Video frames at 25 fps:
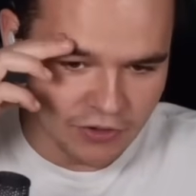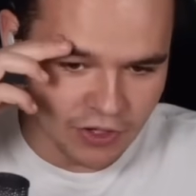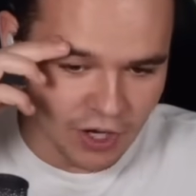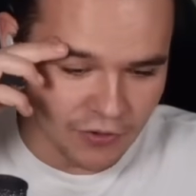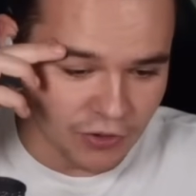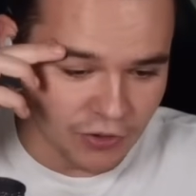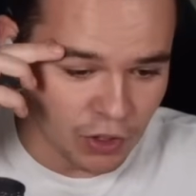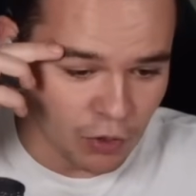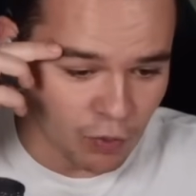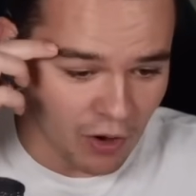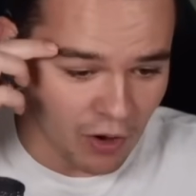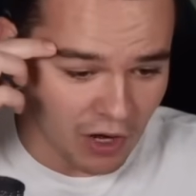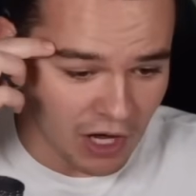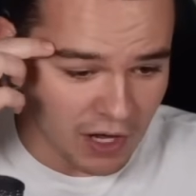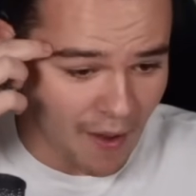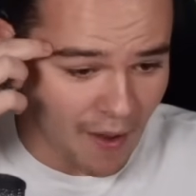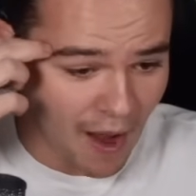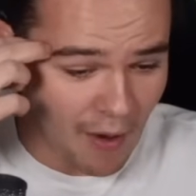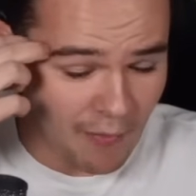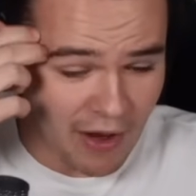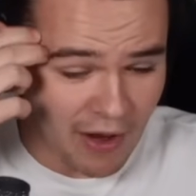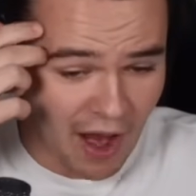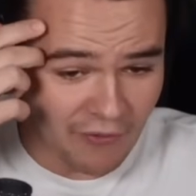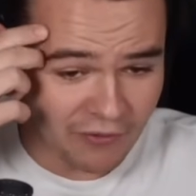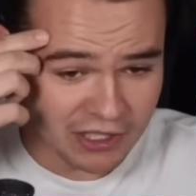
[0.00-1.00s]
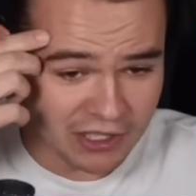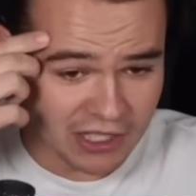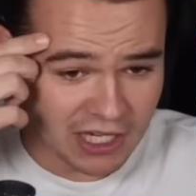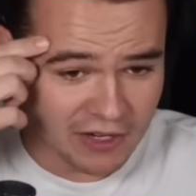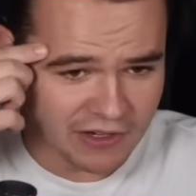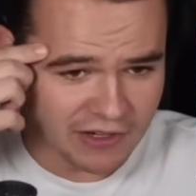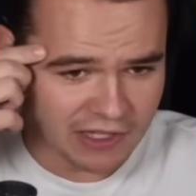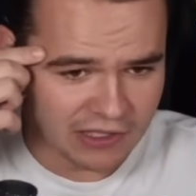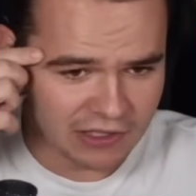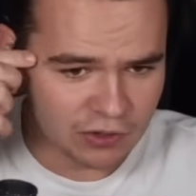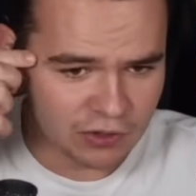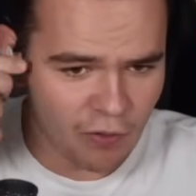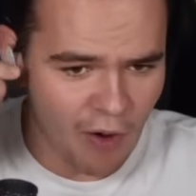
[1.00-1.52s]
Nothing to worry about. We have to
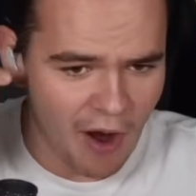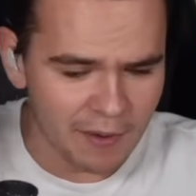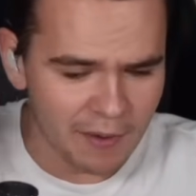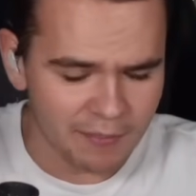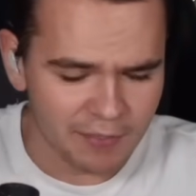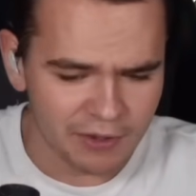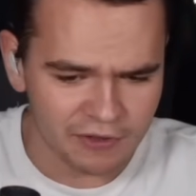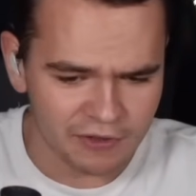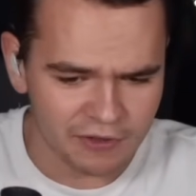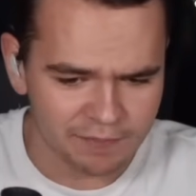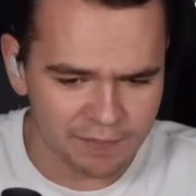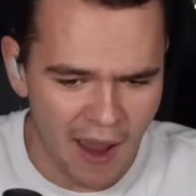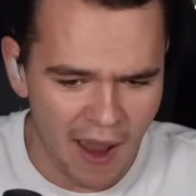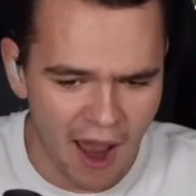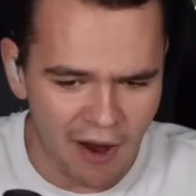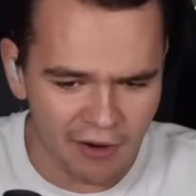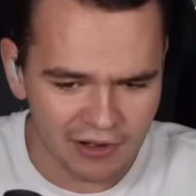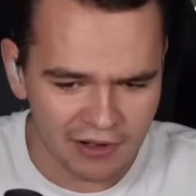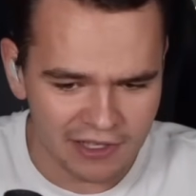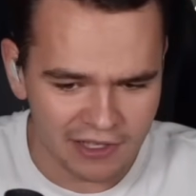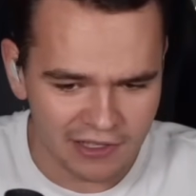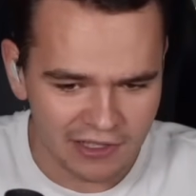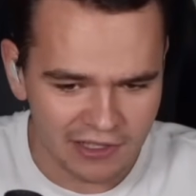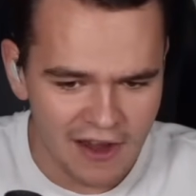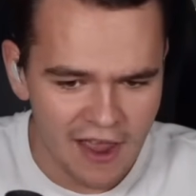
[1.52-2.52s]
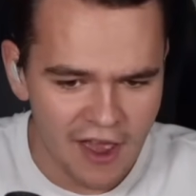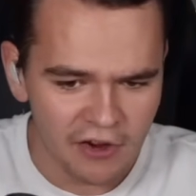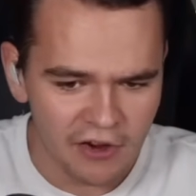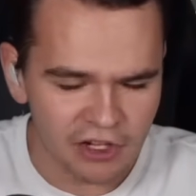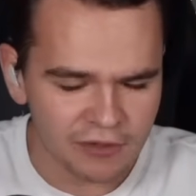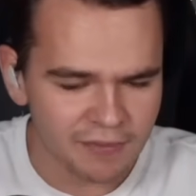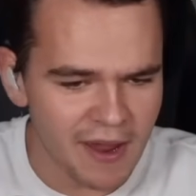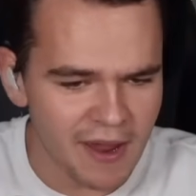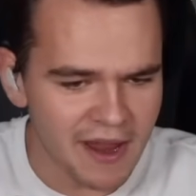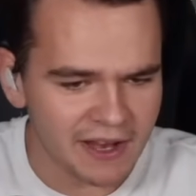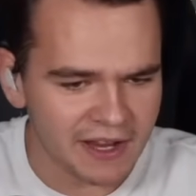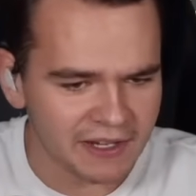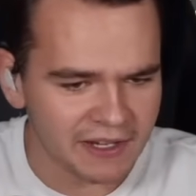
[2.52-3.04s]
give it quite a bit of power here
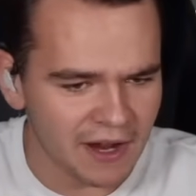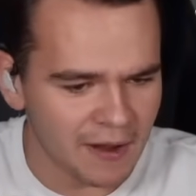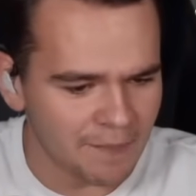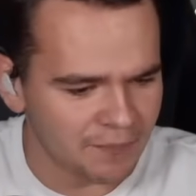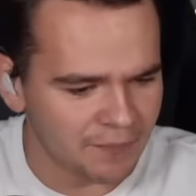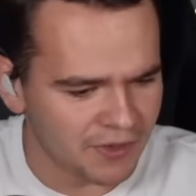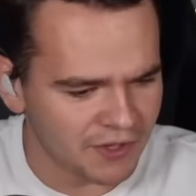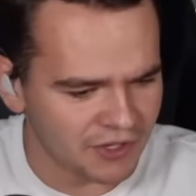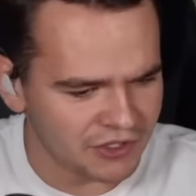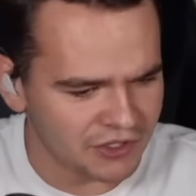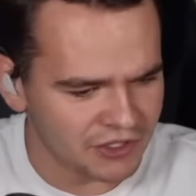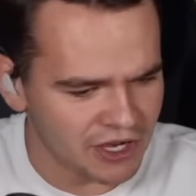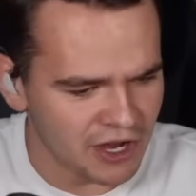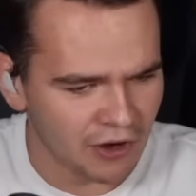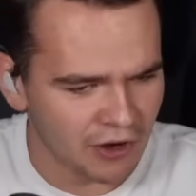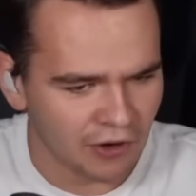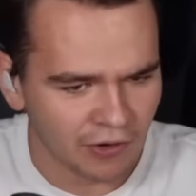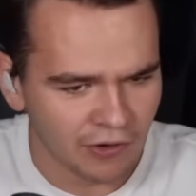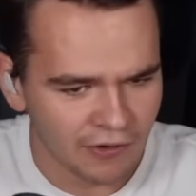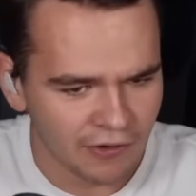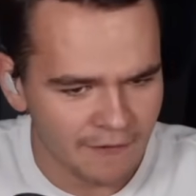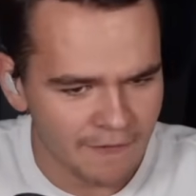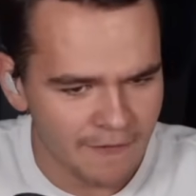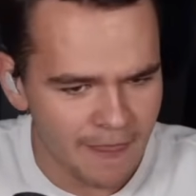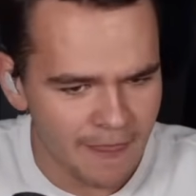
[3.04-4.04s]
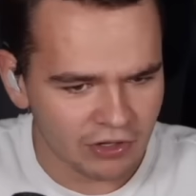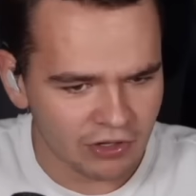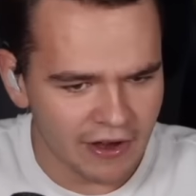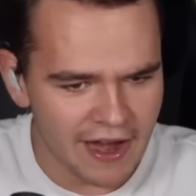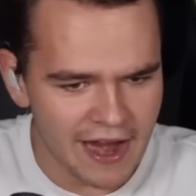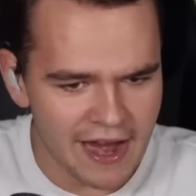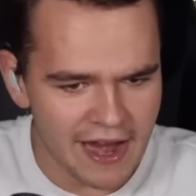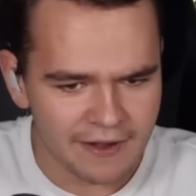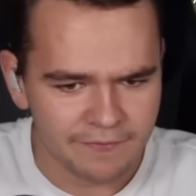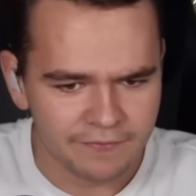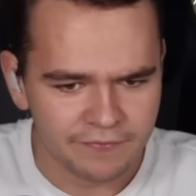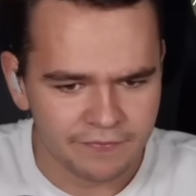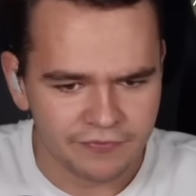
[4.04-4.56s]
to make it up this hill.
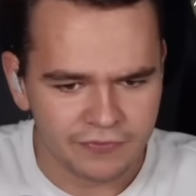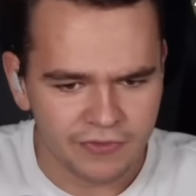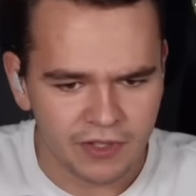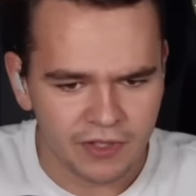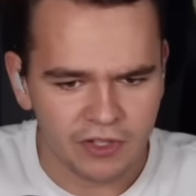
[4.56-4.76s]
Great.